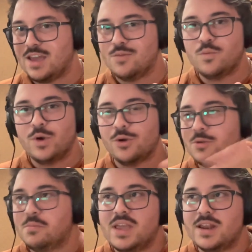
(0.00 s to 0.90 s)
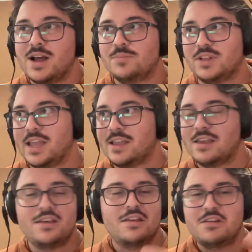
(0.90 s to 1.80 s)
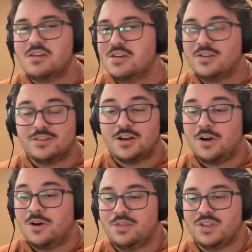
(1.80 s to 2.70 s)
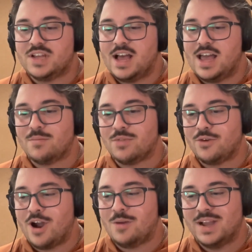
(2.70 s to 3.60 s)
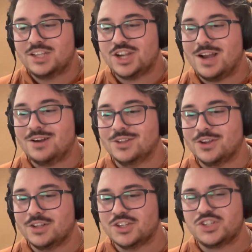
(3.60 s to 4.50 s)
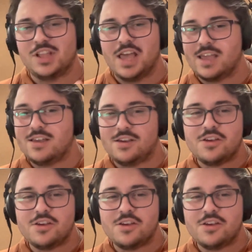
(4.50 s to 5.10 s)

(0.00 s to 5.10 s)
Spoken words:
And we would meet up like all the time throughout my childhood, just like